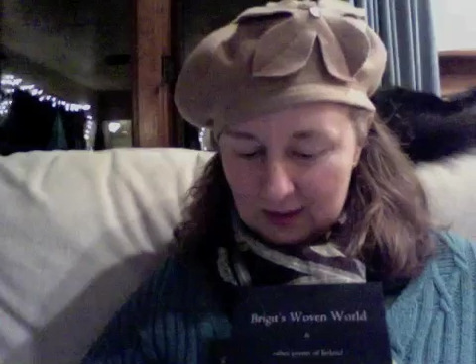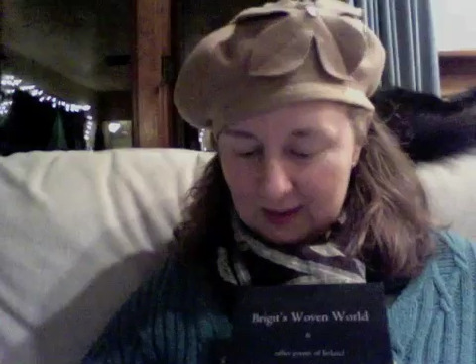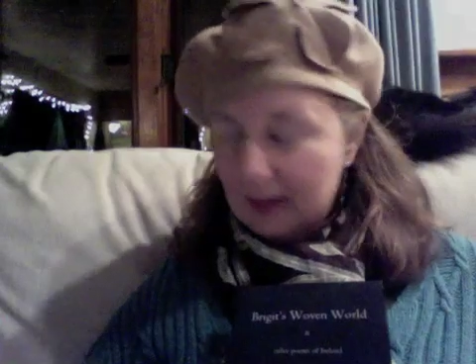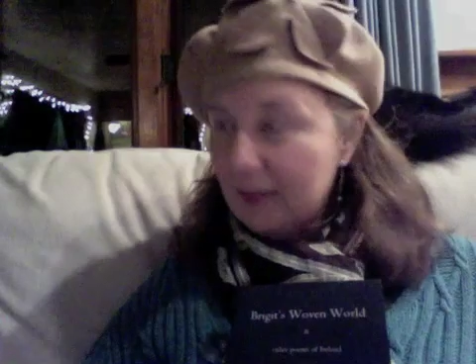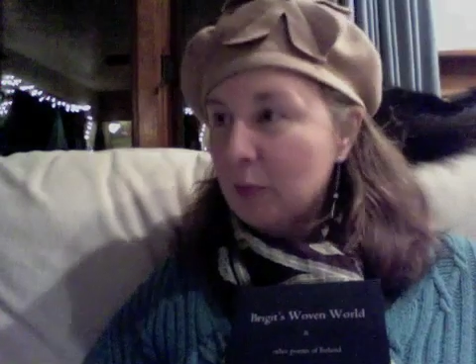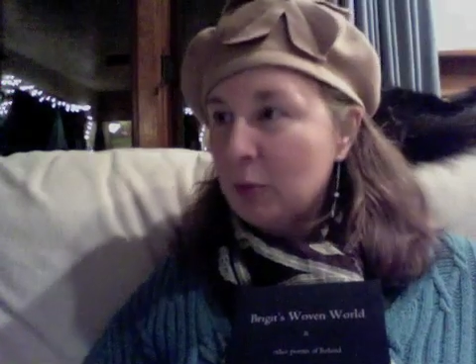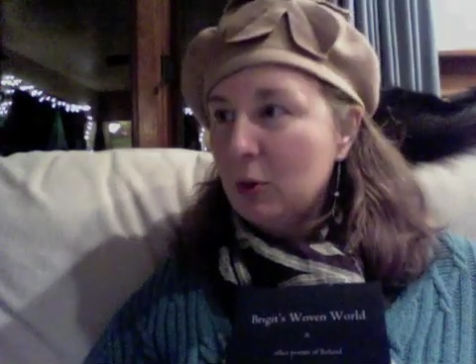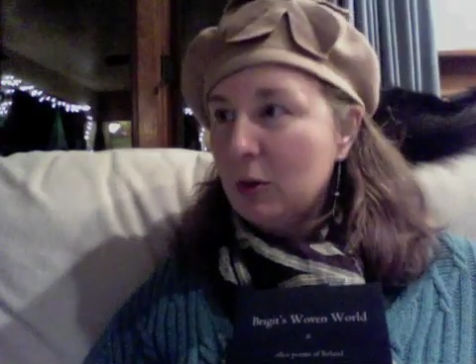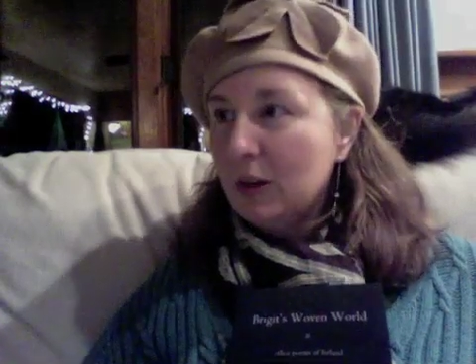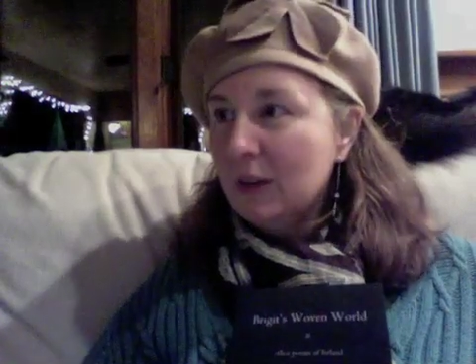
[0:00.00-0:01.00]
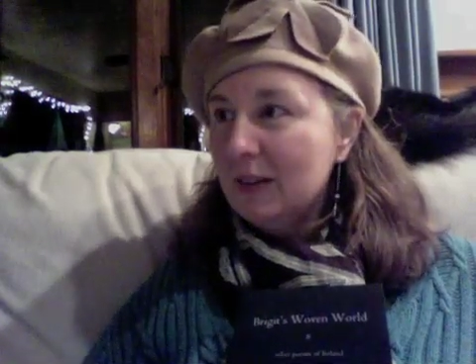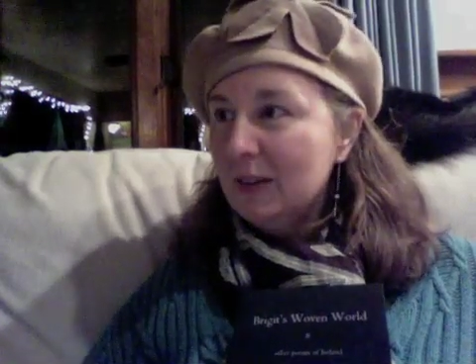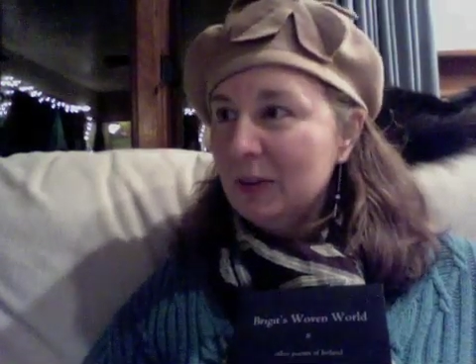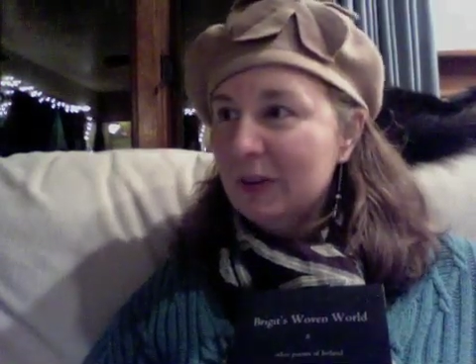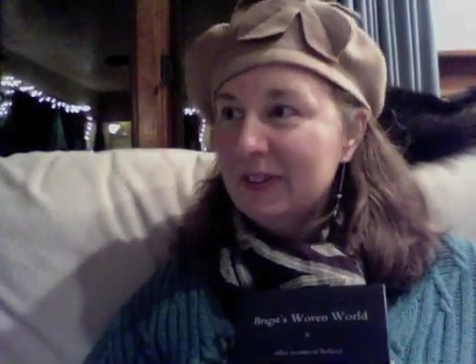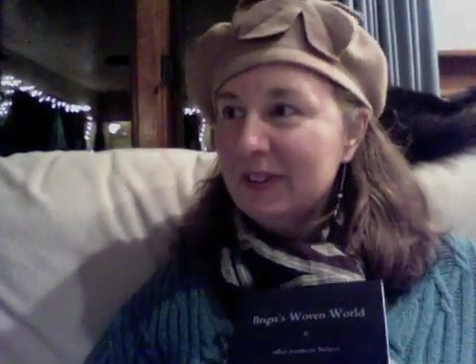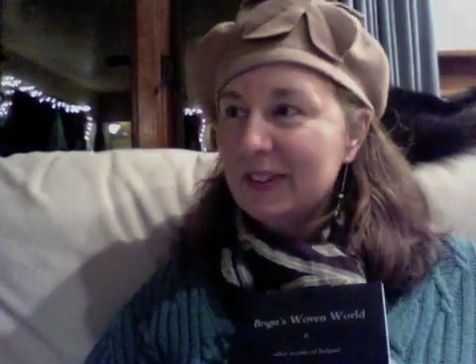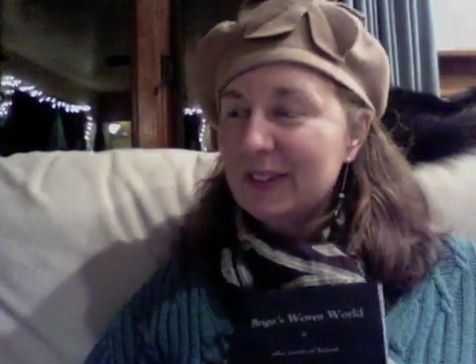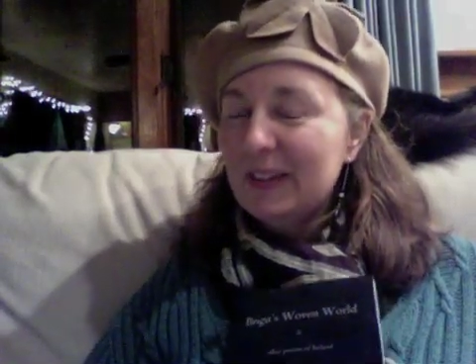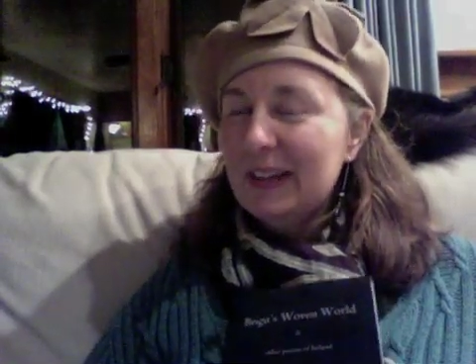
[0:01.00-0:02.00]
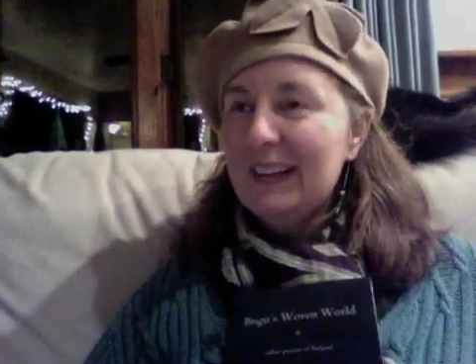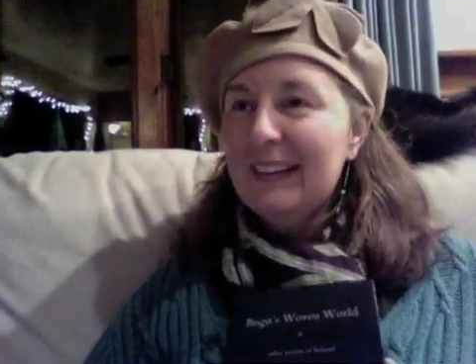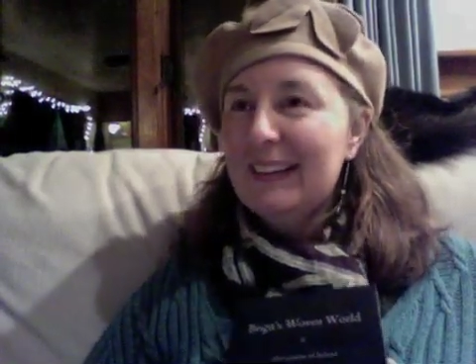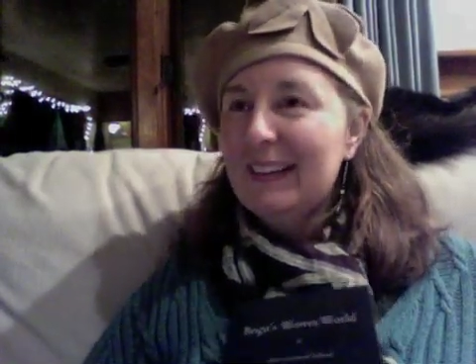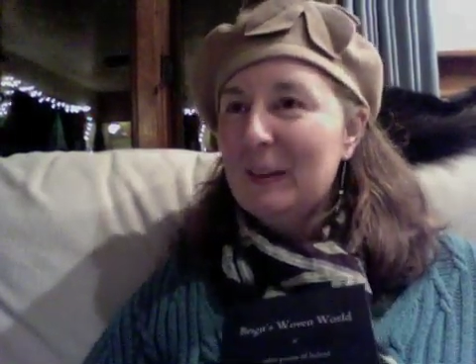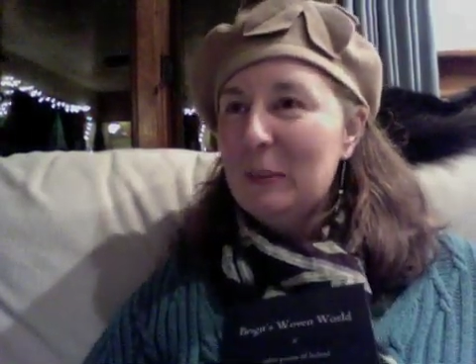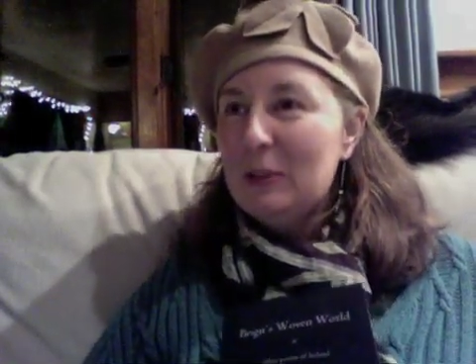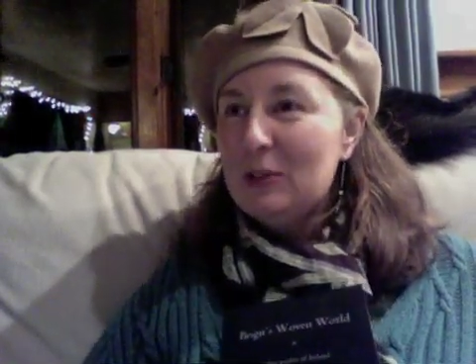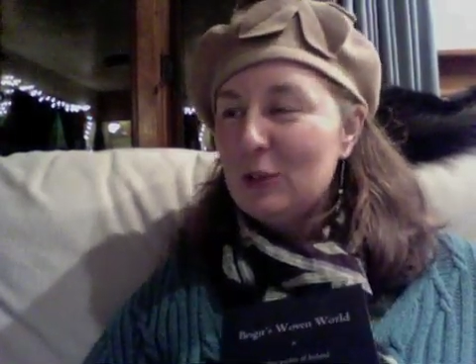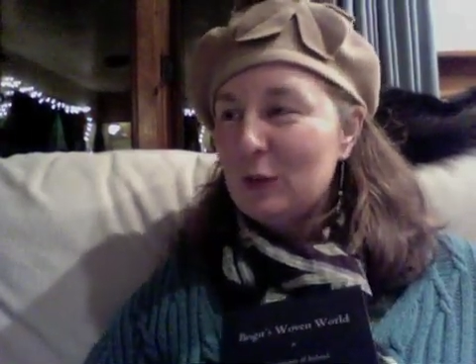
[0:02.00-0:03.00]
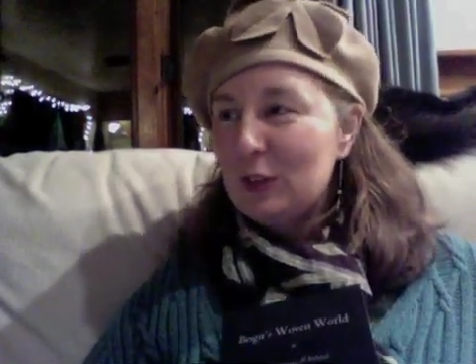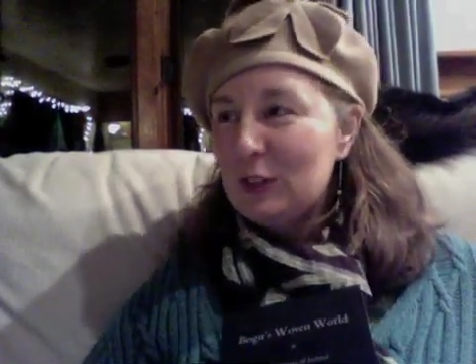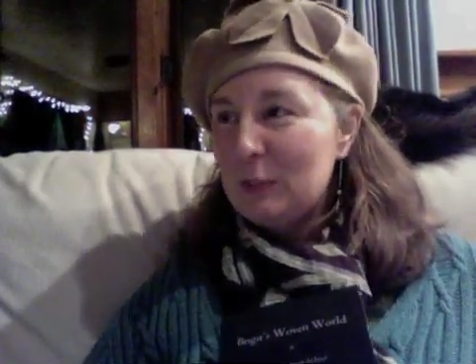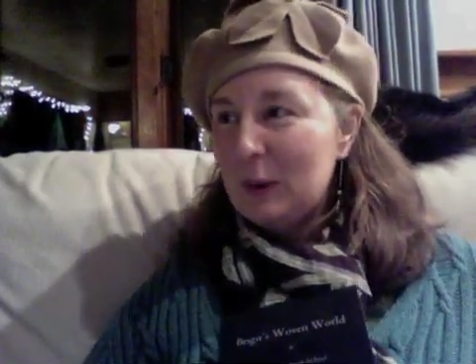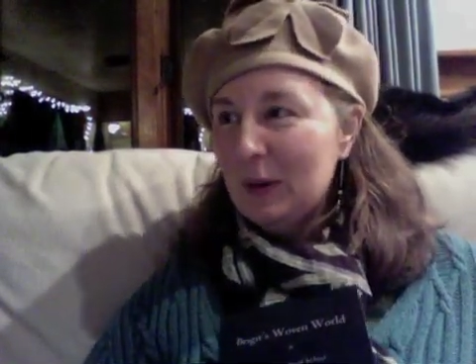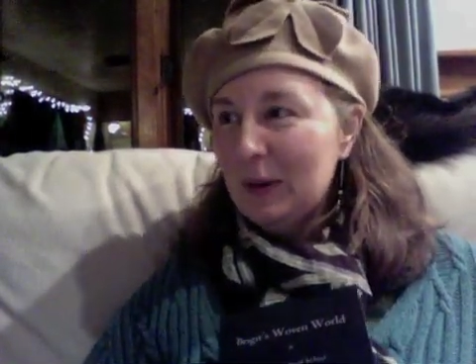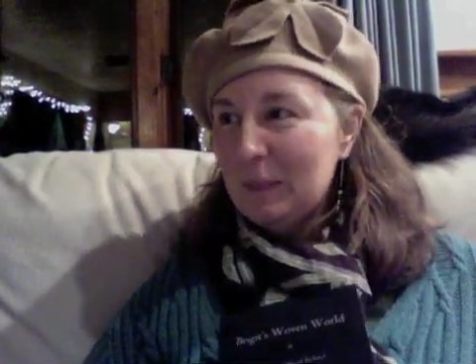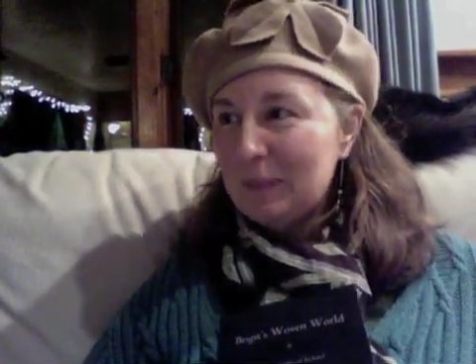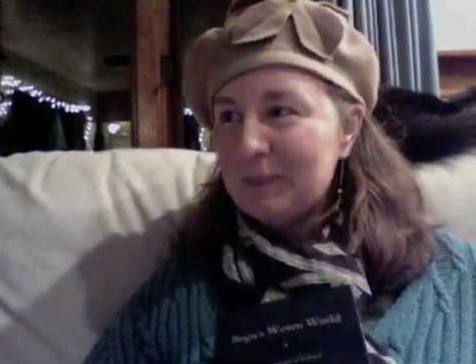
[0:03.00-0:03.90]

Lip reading: And the puca, who is the great mischievous spirit